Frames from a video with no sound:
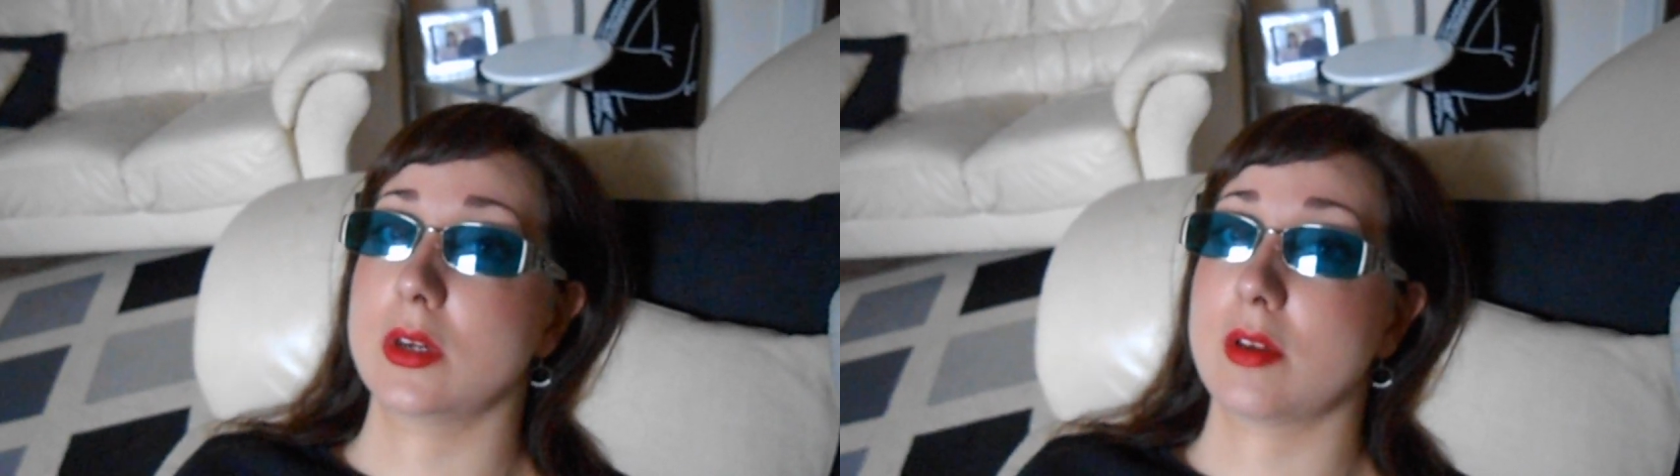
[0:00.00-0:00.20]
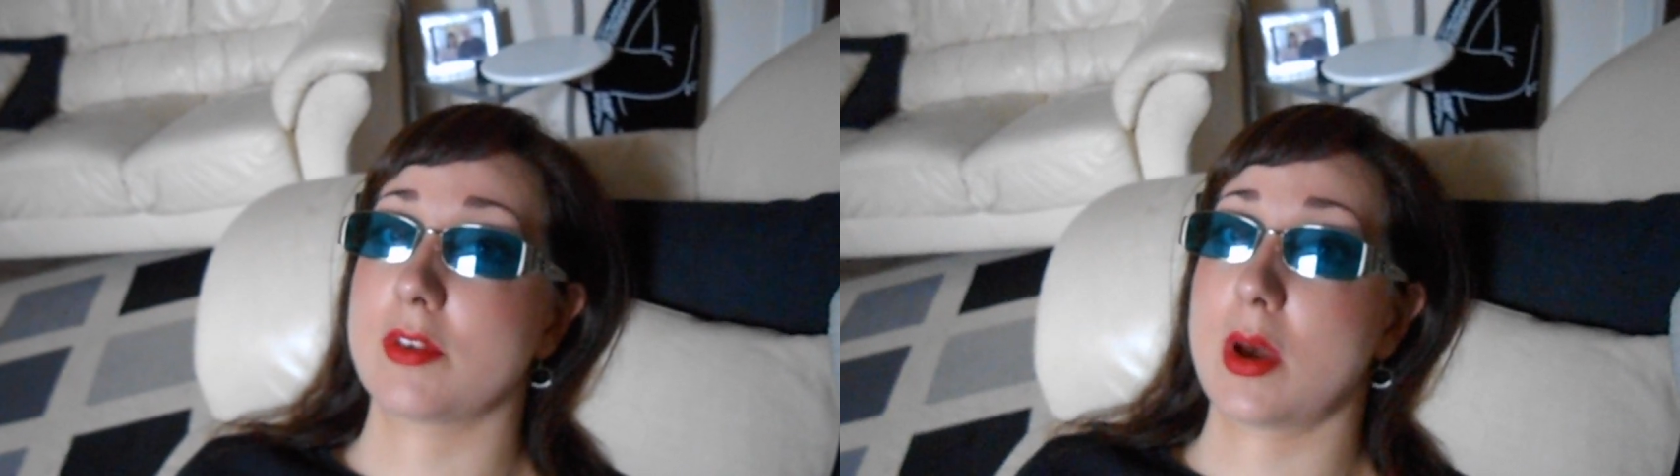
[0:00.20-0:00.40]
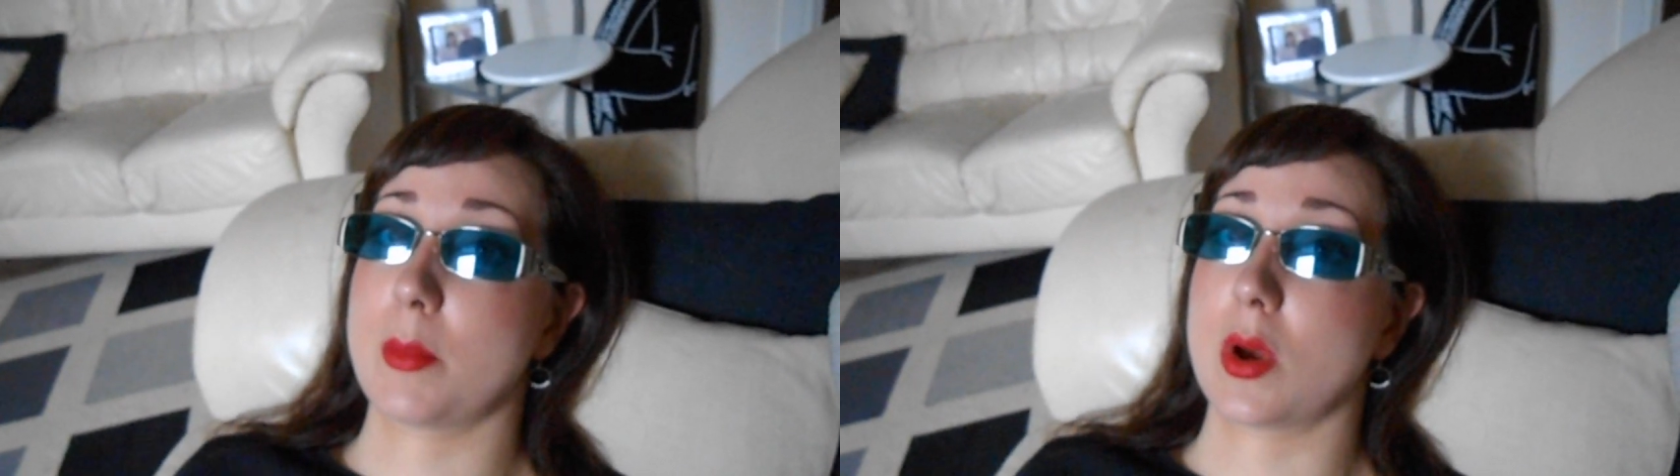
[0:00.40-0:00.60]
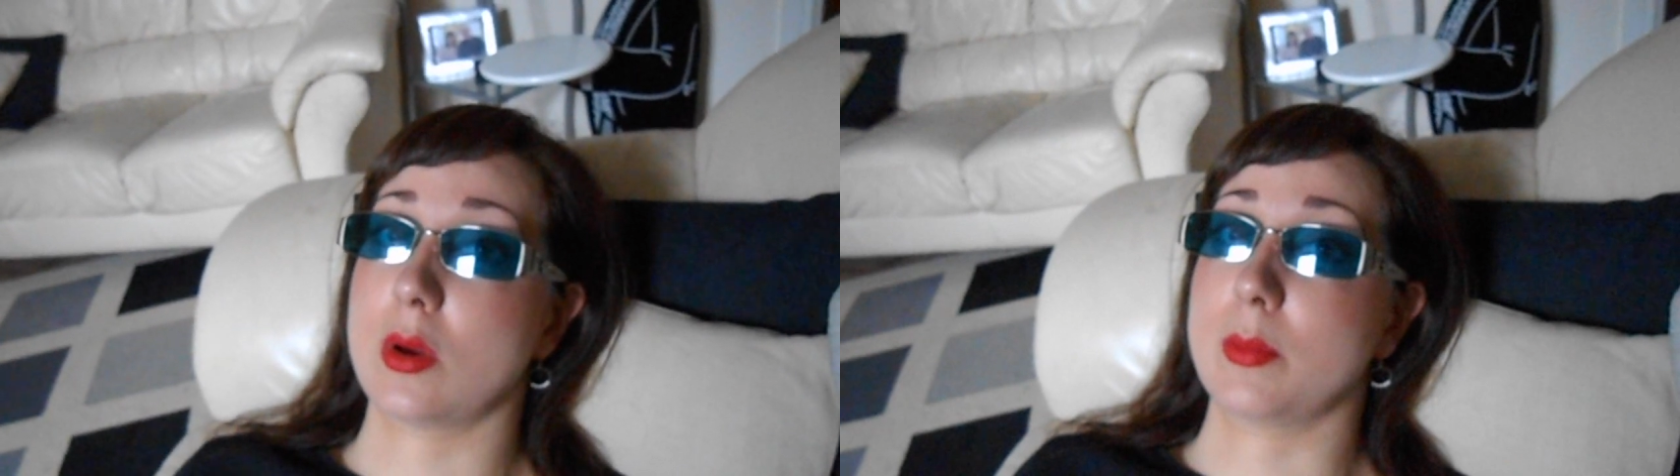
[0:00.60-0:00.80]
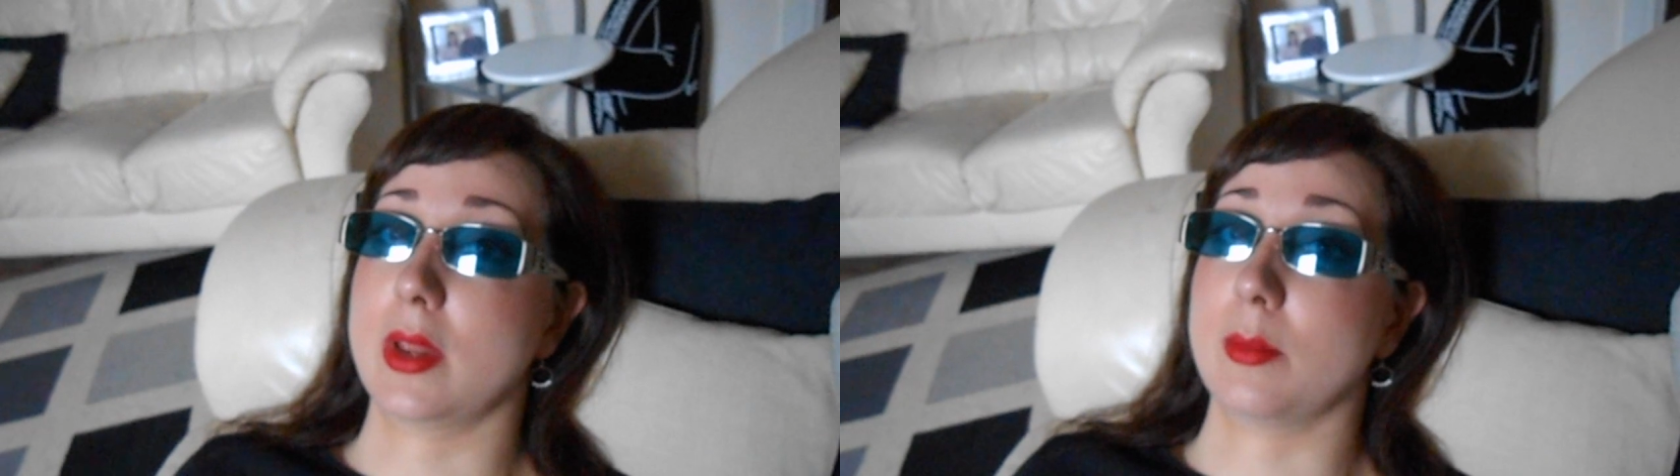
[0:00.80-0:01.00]
I've come
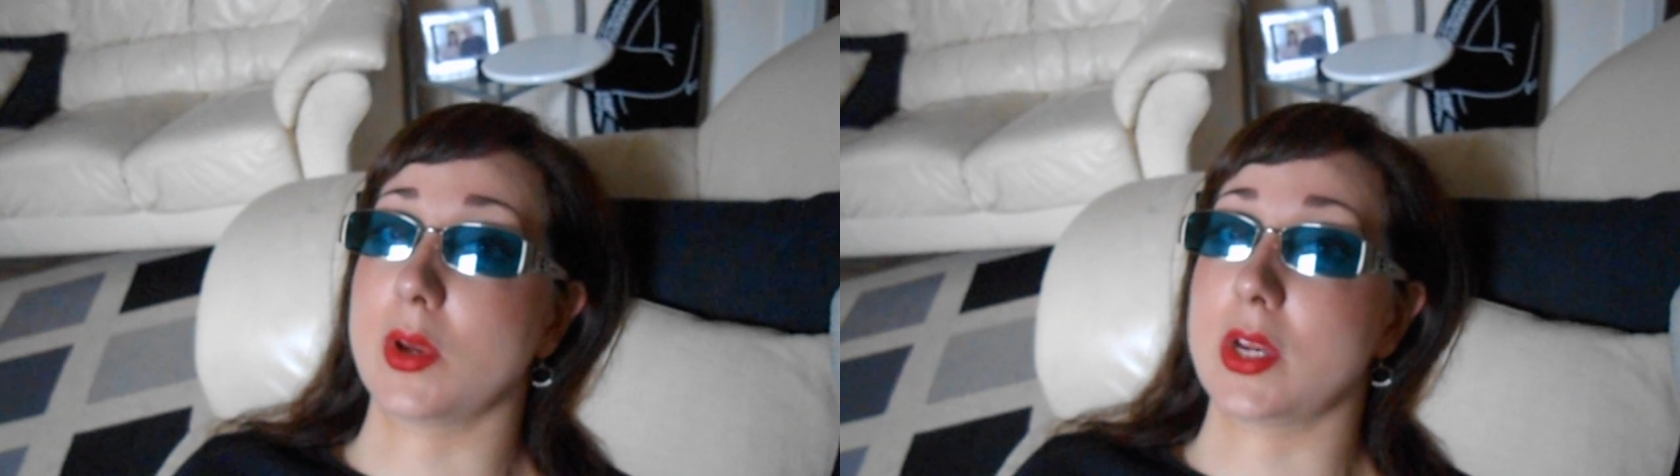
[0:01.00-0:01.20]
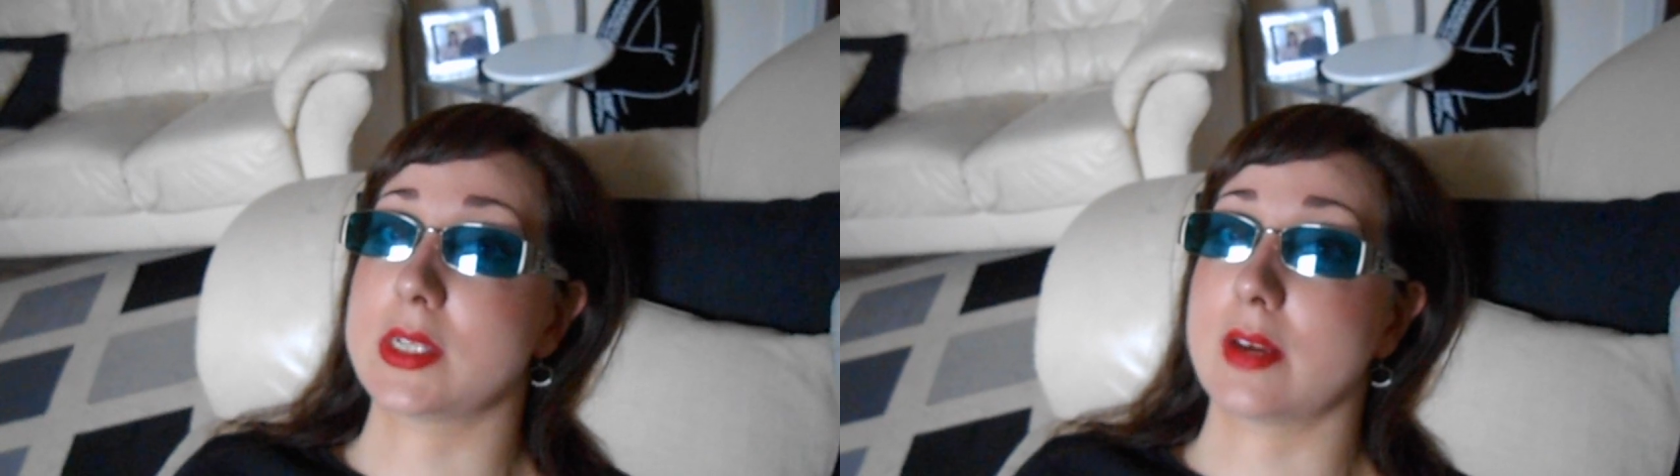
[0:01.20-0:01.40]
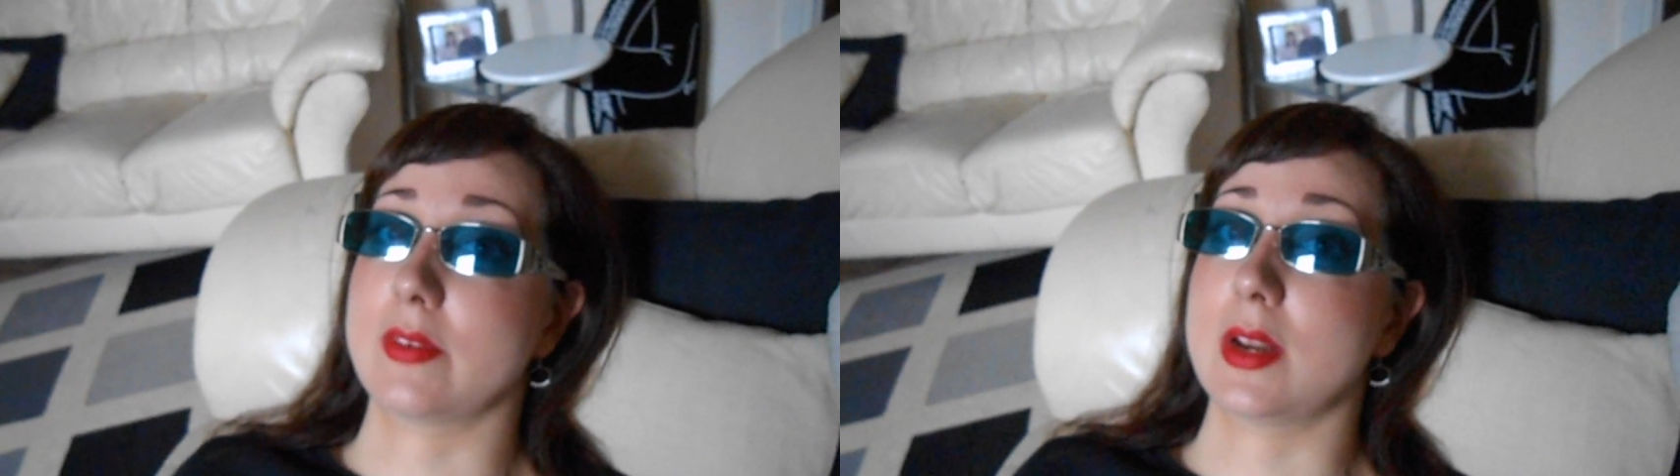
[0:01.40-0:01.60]
home and I'm going to have